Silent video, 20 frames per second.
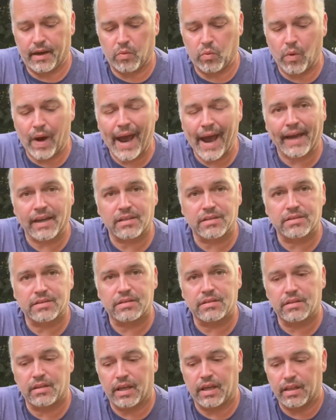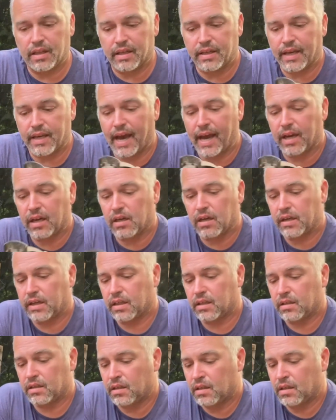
wax and the dye on it.